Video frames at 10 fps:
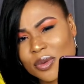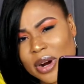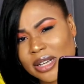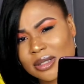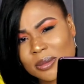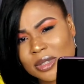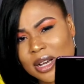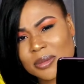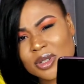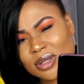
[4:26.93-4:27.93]
right
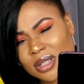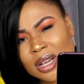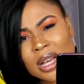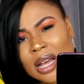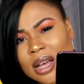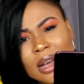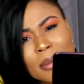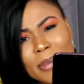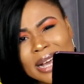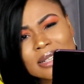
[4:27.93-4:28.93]
sometimes. Just
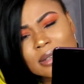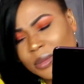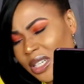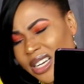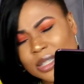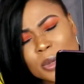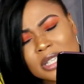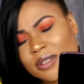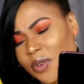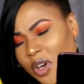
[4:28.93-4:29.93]
buy something
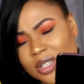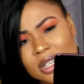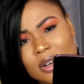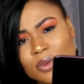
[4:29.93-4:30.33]
expensive for yourself.